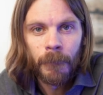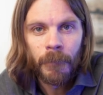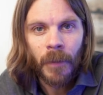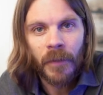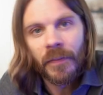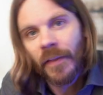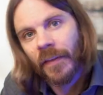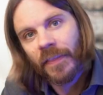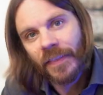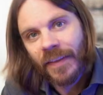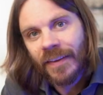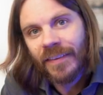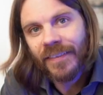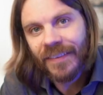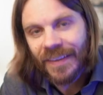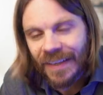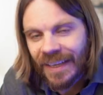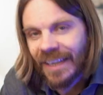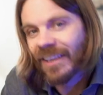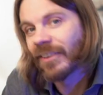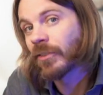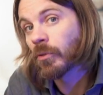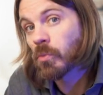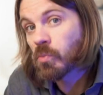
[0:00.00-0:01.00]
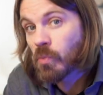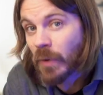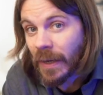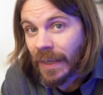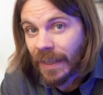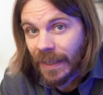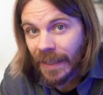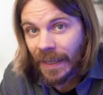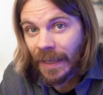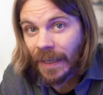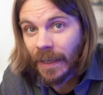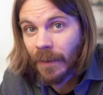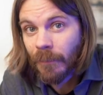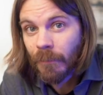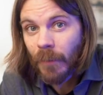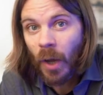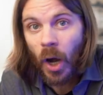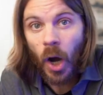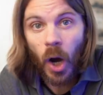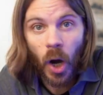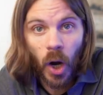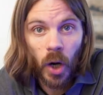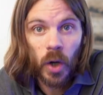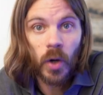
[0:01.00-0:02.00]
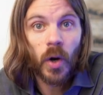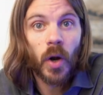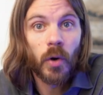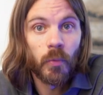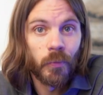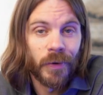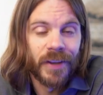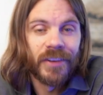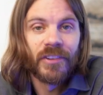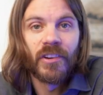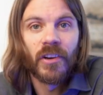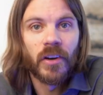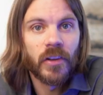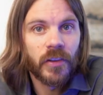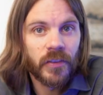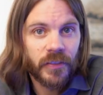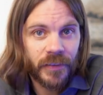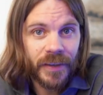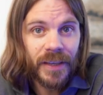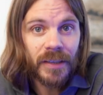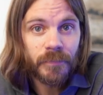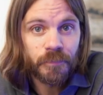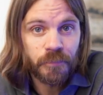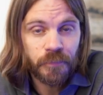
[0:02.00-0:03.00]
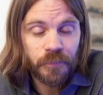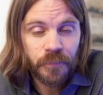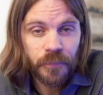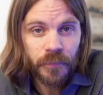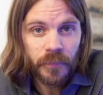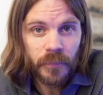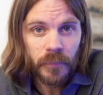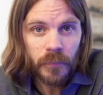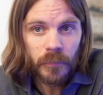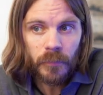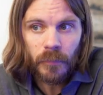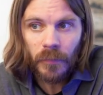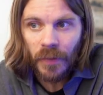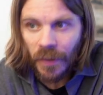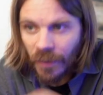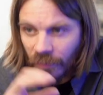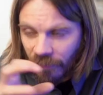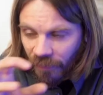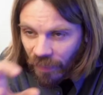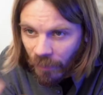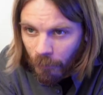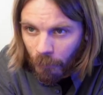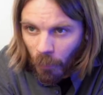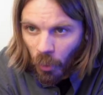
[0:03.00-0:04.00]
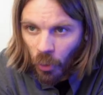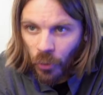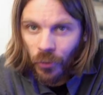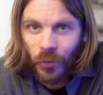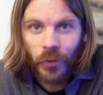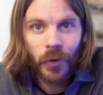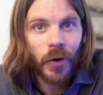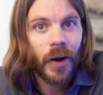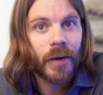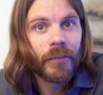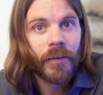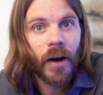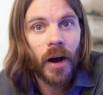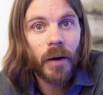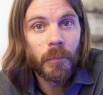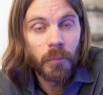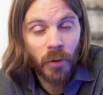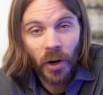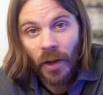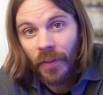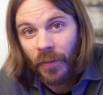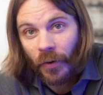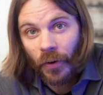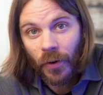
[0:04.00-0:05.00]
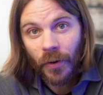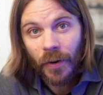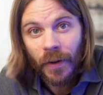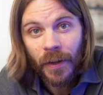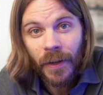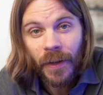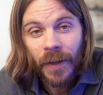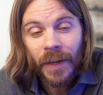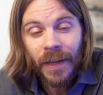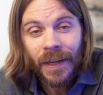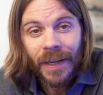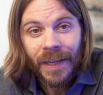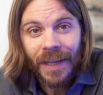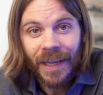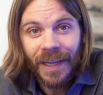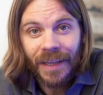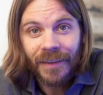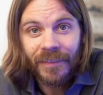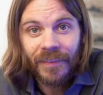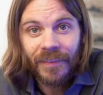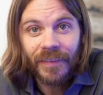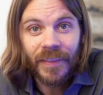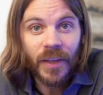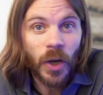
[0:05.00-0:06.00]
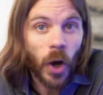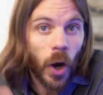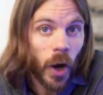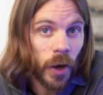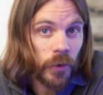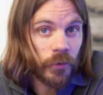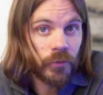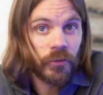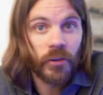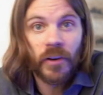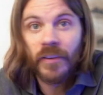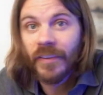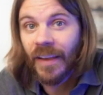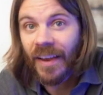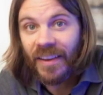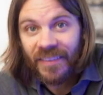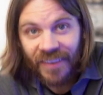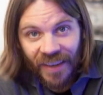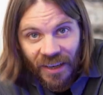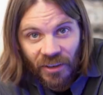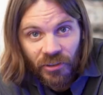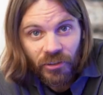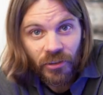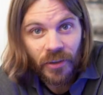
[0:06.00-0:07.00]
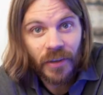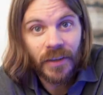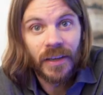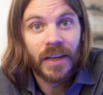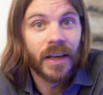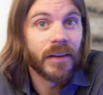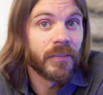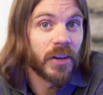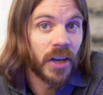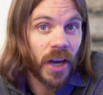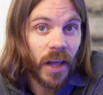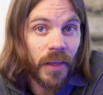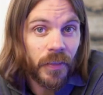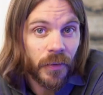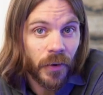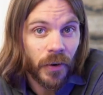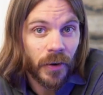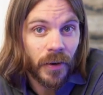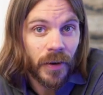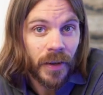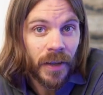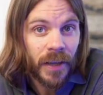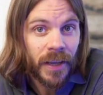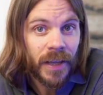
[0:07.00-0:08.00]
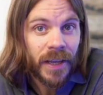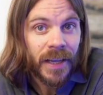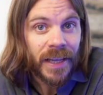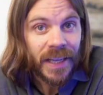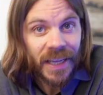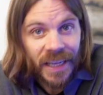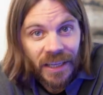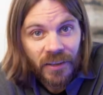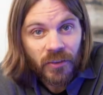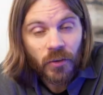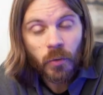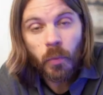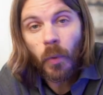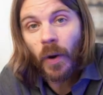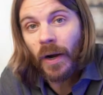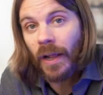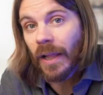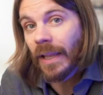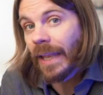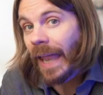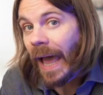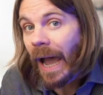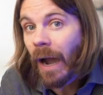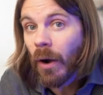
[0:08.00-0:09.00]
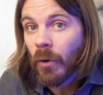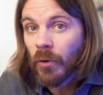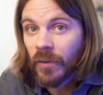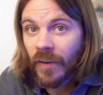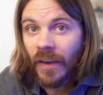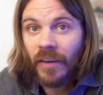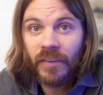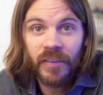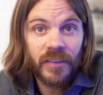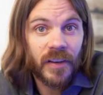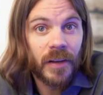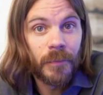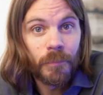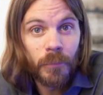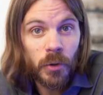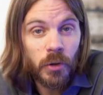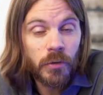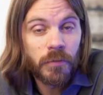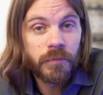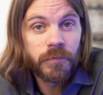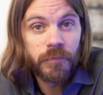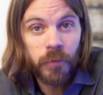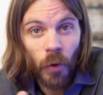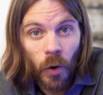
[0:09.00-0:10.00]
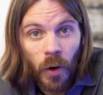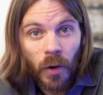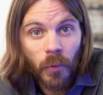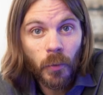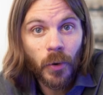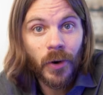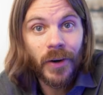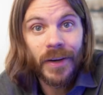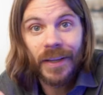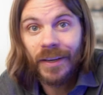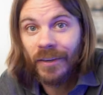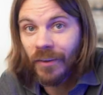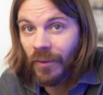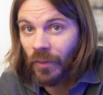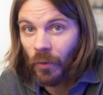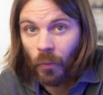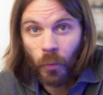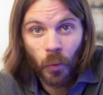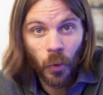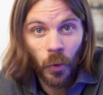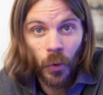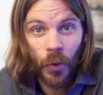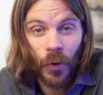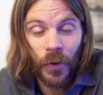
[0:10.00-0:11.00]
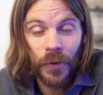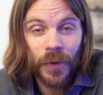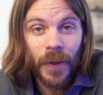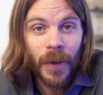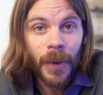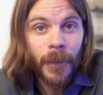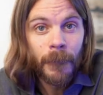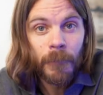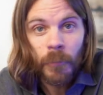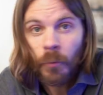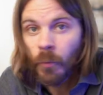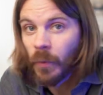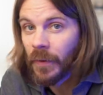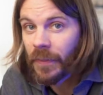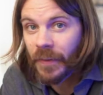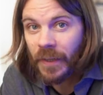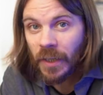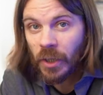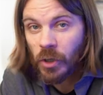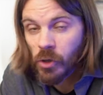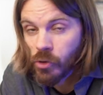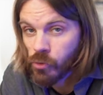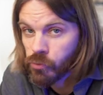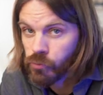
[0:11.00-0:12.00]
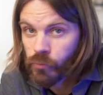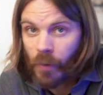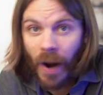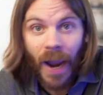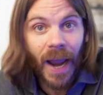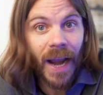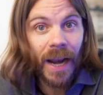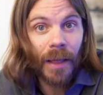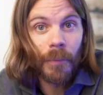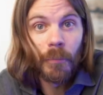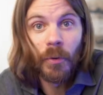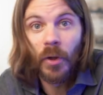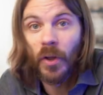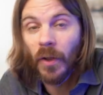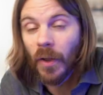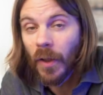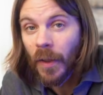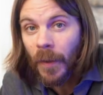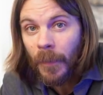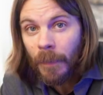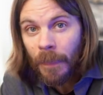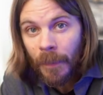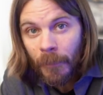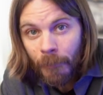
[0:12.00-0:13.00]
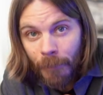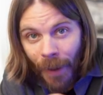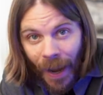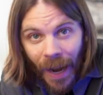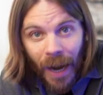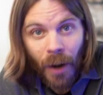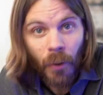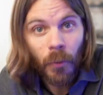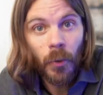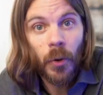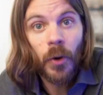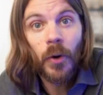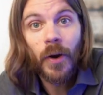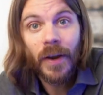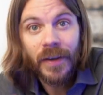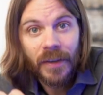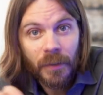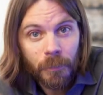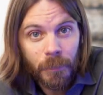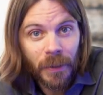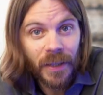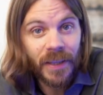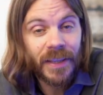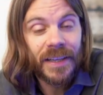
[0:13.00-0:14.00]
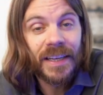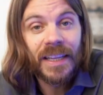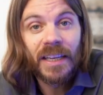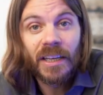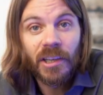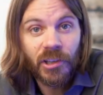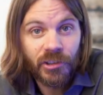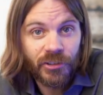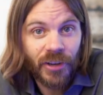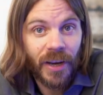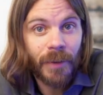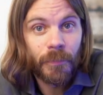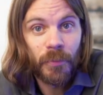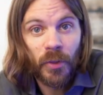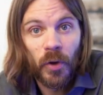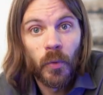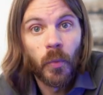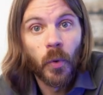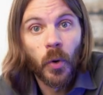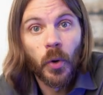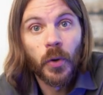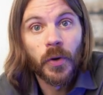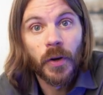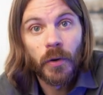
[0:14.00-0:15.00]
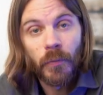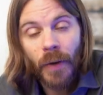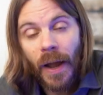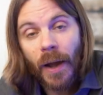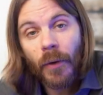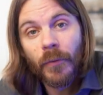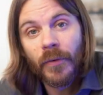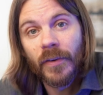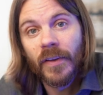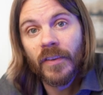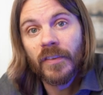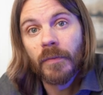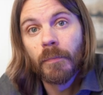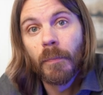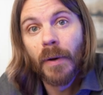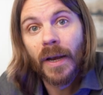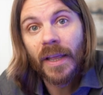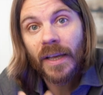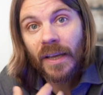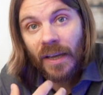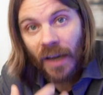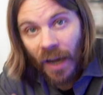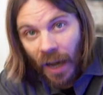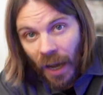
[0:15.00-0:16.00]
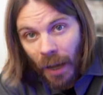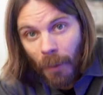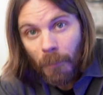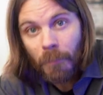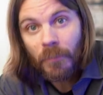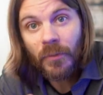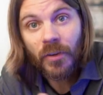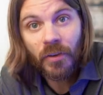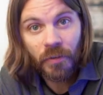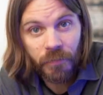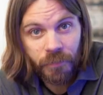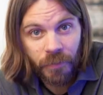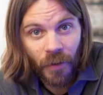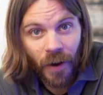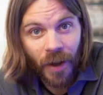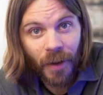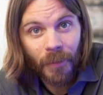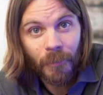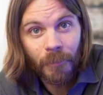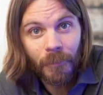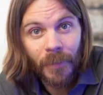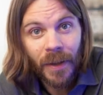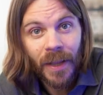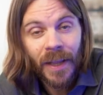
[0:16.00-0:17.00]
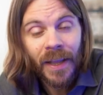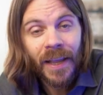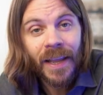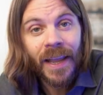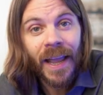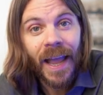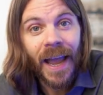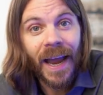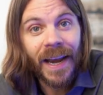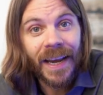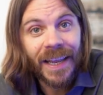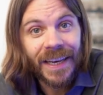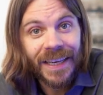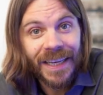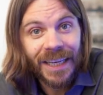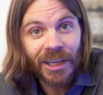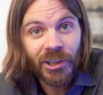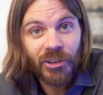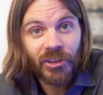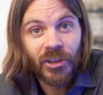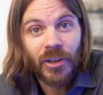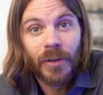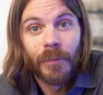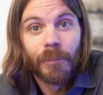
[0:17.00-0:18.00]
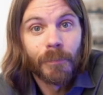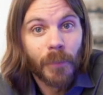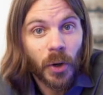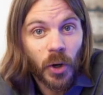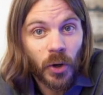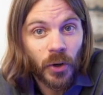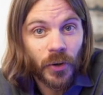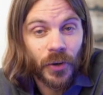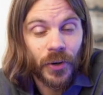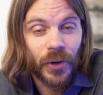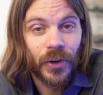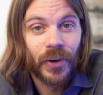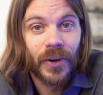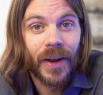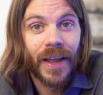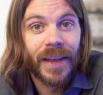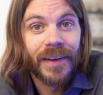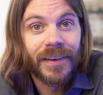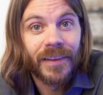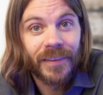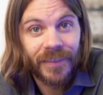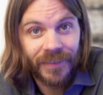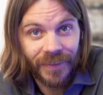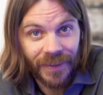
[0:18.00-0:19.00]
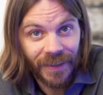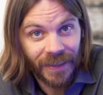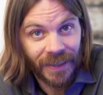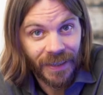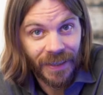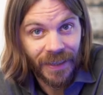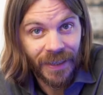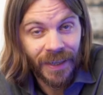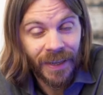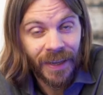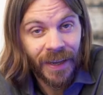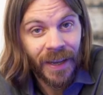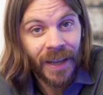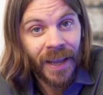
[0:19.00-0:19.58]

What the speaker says: And that this is really our original sin. It's the murder of our brother. It's the ostracization of another. It's what allows us to move forward into the world with incredible power and ability to shape the world around us, but it comes from an initial murder and a sin.